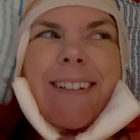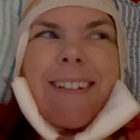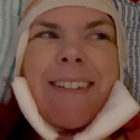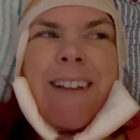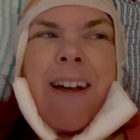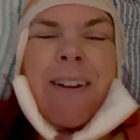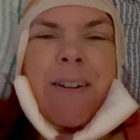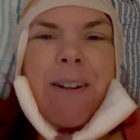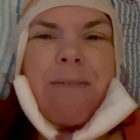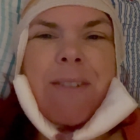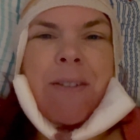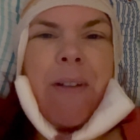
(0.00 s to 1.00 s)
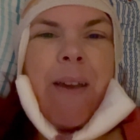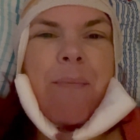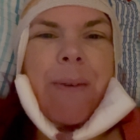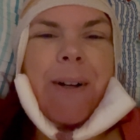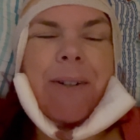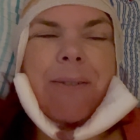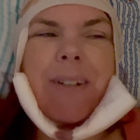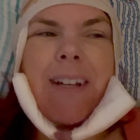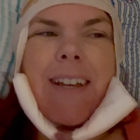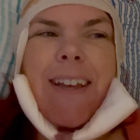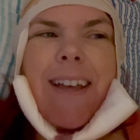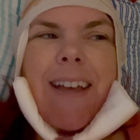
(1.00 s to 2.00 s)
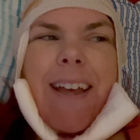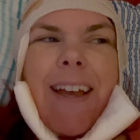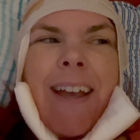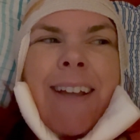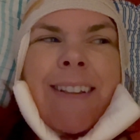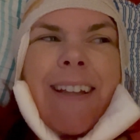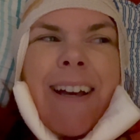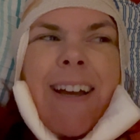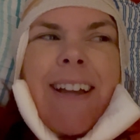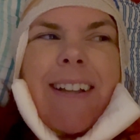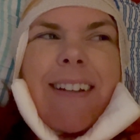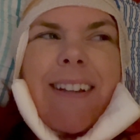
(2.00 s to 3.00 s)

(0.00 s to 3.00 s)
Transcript: not enough to lipo. And that